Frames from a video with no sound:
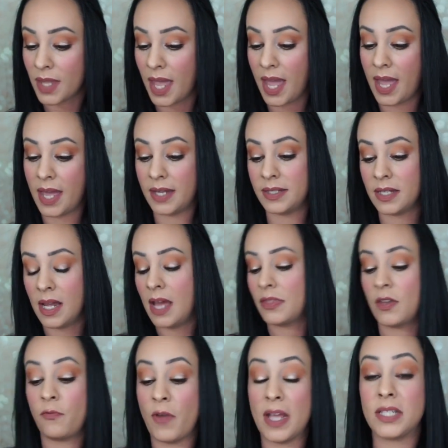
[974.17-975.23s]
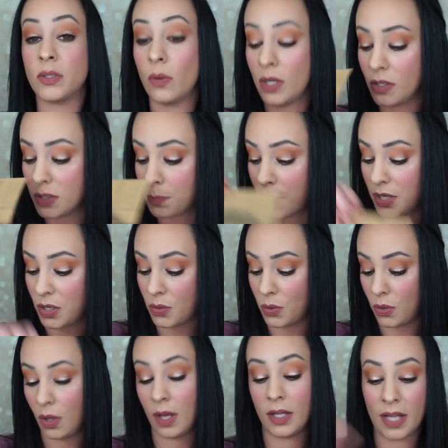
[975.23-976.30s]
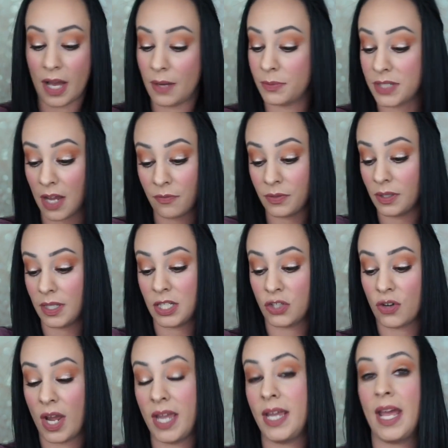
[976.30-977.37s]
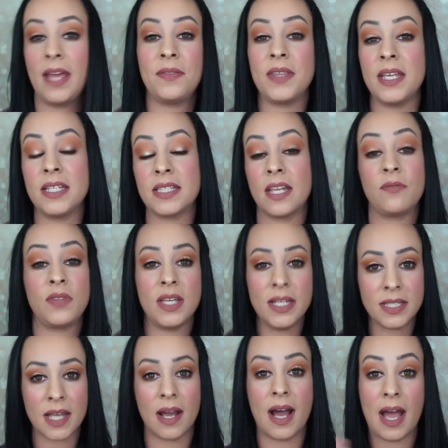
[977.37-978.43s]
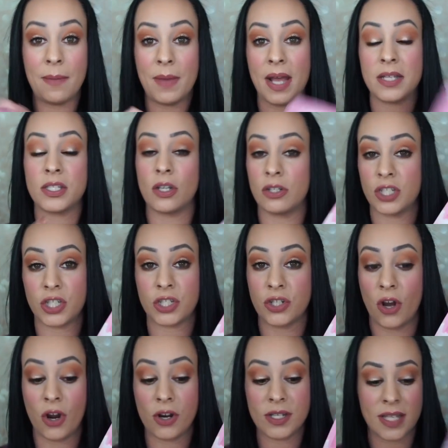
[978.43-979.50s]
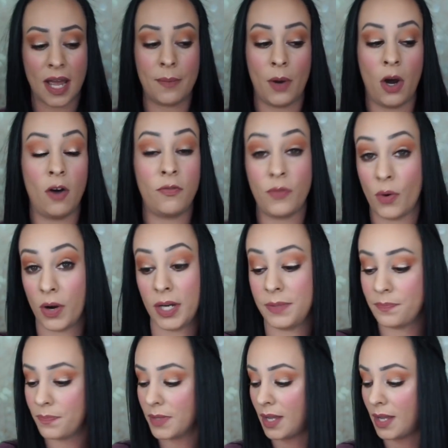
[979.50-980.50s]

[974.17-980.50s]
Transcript: And the face oil is pretty cool. I'll definitely try it. And these, if these eye masks are stars, I'm all for it.